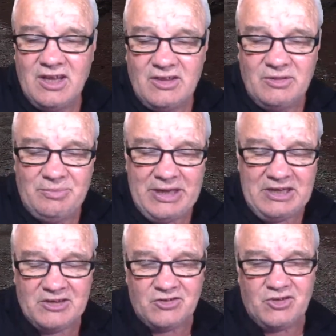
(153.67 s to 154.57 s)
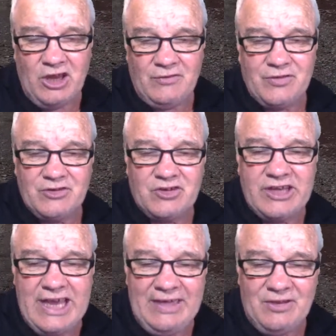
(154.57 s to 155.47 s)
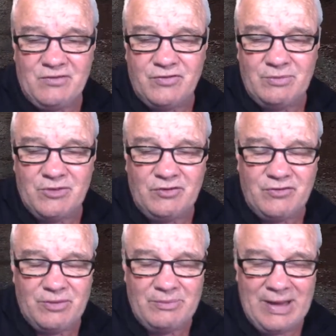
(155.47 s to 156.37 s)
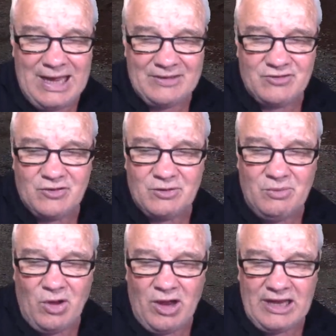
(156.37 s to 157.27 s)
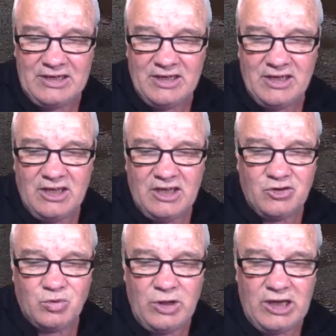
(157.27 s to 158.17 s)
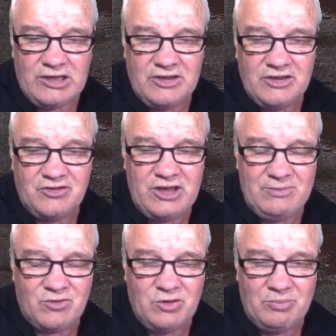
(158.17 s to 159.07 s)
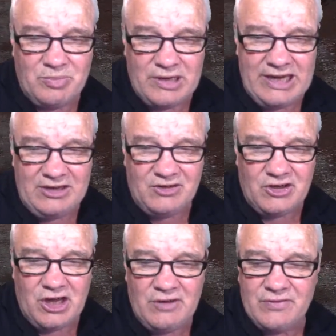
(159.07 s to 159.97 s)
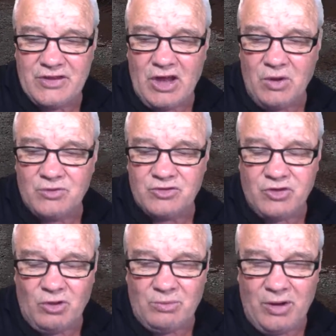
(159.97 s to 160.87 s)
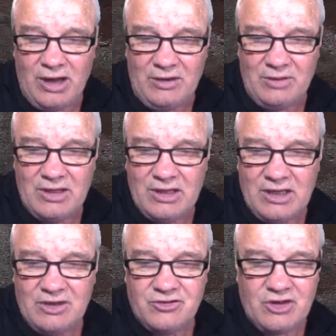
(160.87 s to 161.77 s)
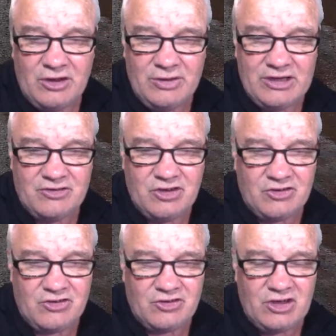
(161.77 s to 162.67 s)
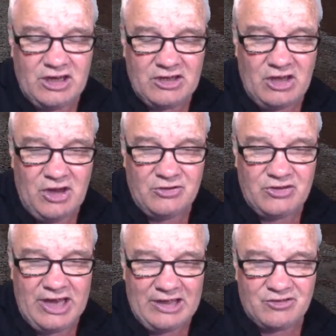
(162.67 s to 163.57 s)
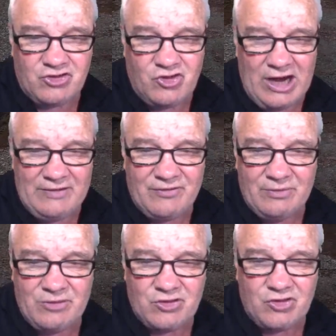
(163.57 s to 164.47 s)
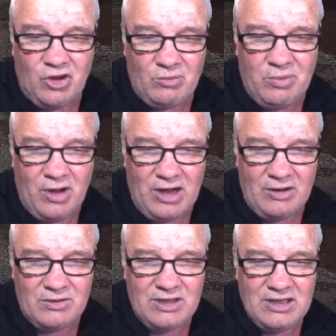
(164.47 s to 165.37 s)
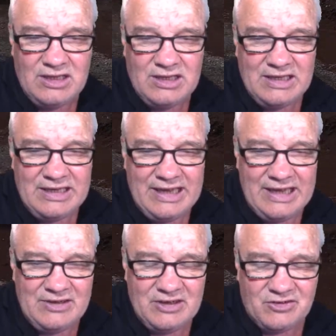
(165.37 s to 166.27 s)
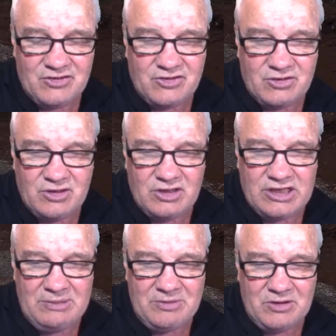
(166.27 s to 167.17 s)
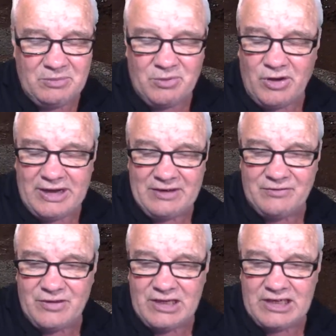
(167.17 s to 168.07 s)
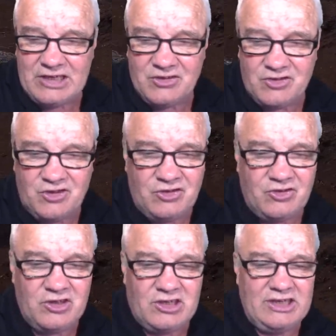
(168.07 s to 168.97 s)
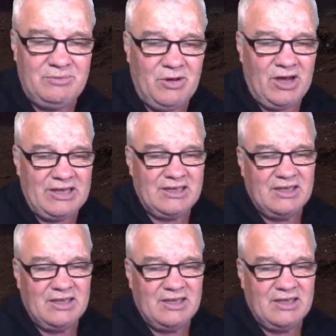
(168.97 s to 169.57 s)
The peat itself is gathered from different parts of the mine as well in an attempt to blend it over the whole stockpile. So it just goes out straight from the stockpile and is keeping the product fairly consistently by